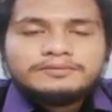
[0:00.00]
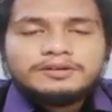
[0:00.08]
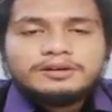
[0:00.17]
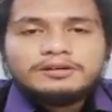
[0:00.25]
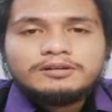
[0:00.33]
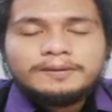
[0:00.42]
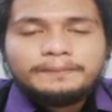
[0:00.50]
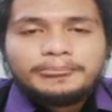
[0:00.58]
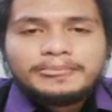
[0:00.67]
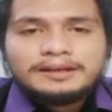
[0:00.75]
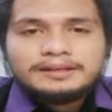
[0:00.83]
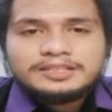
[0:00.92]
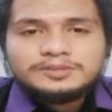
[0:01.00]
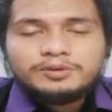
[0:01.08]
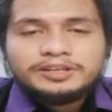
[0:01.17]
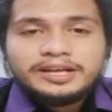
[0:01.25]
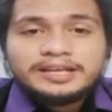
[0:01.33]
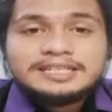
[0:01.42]
For this
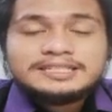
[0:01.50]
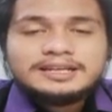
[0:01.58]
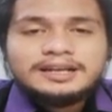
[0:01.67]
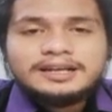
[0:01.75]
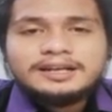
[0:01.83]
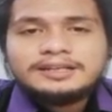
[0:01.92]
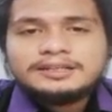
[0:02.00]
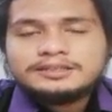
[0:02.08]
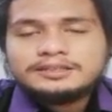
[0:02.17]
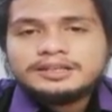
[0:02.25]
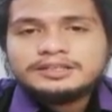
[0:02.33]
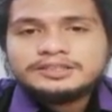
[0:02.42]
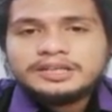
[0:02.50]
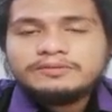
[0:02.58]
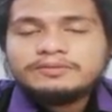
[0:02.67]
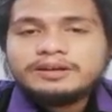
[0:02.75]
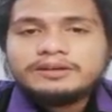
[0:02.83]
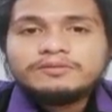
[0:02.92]
project is clearly still
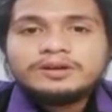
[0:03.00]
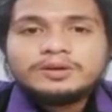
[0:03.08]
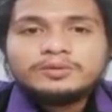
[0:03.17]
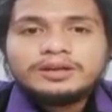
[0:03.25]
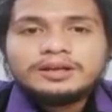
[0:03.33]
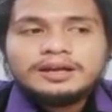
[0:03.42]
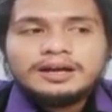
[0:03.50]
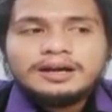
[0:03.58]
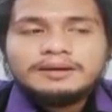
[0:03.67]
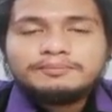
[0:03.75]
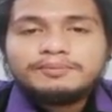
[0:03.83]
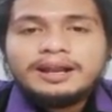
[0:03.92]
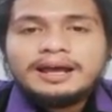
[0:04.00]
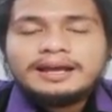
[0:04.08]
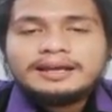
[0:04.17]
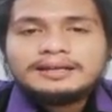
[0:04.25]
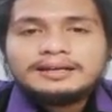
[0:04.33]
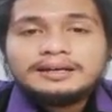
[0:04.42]
safe even we
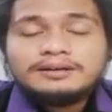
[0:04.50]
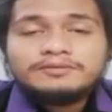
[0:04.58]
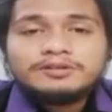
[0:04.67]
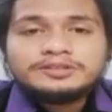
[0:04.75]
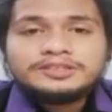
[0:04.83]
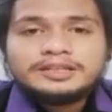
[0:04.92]
apply for